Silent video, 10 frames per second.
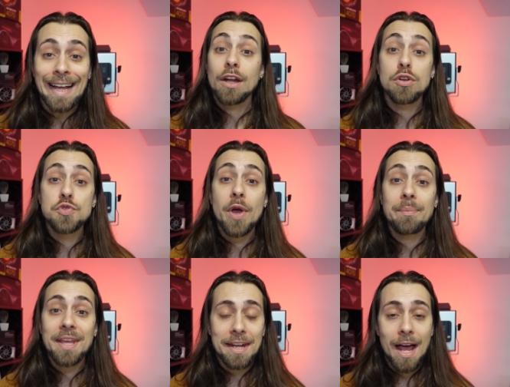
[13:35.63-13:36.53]
And also
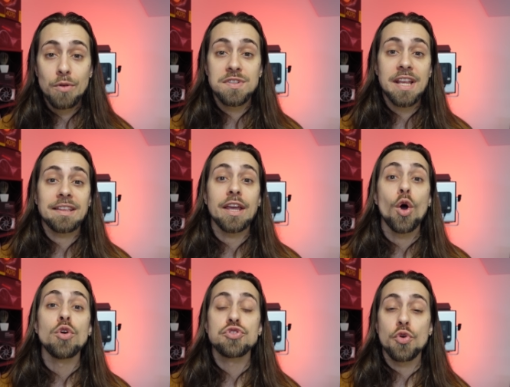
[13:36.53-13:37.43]
AMD announced that they
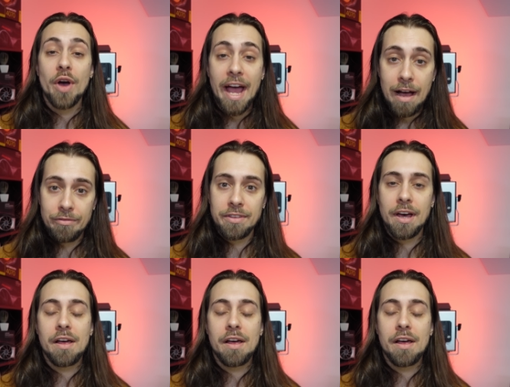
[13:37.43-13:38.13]
also have the